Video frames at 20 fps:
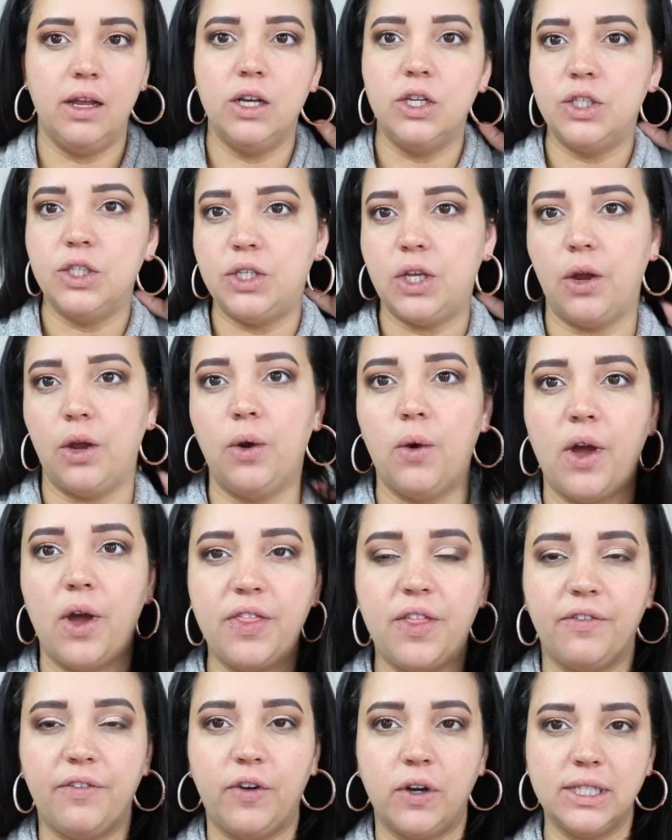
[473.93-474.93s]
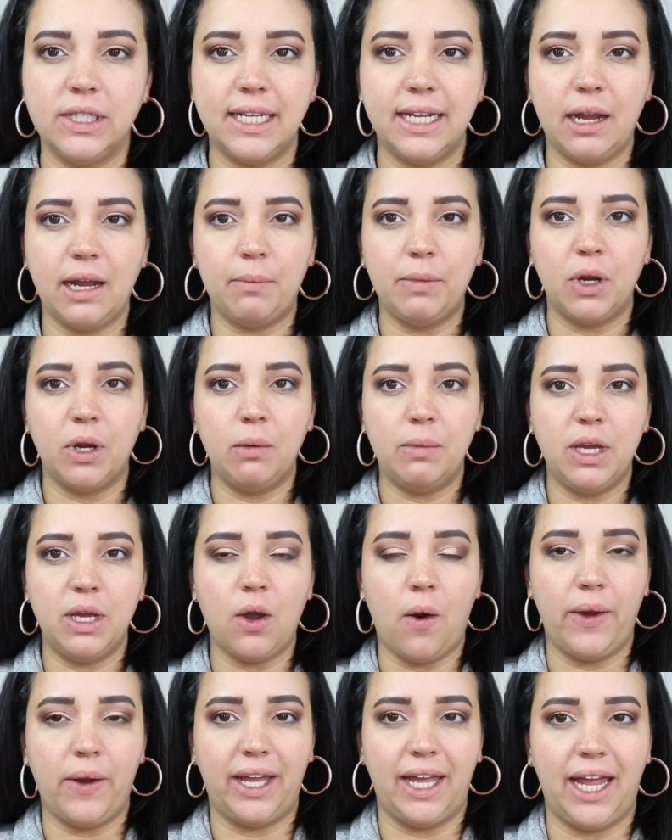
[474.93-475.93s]
So the first thing I'm gonna be
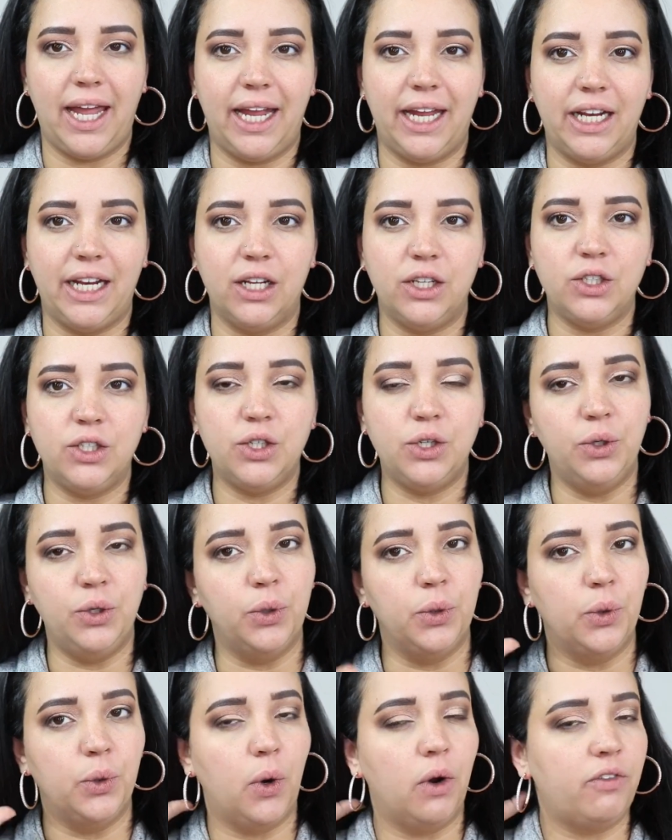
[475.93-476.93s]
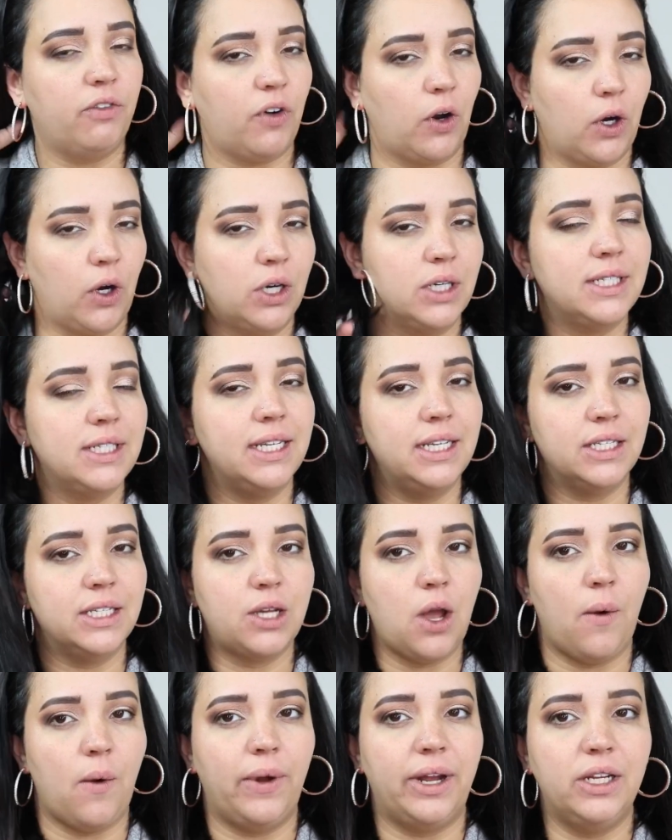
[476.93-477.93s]
going in to first is
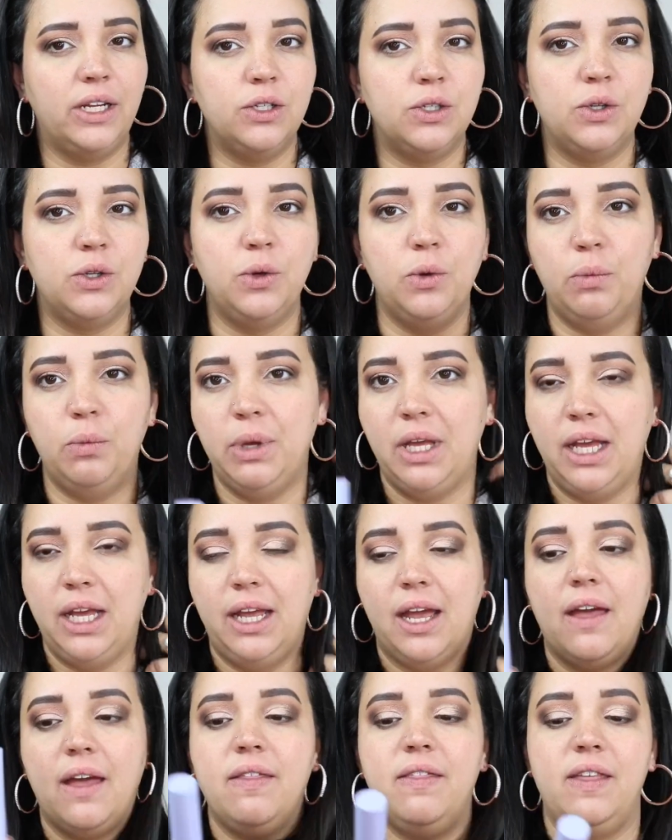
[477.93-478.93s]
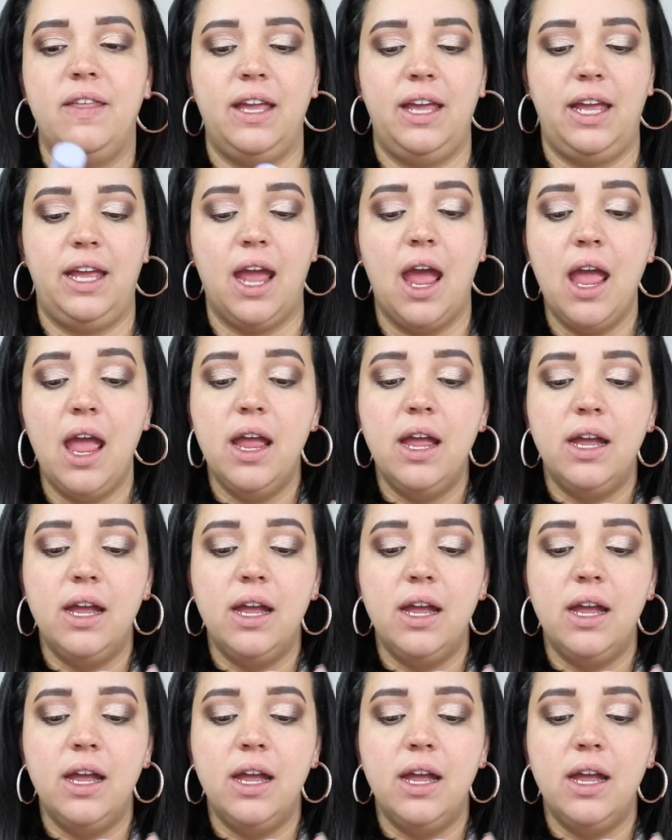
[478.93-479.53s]
going to be the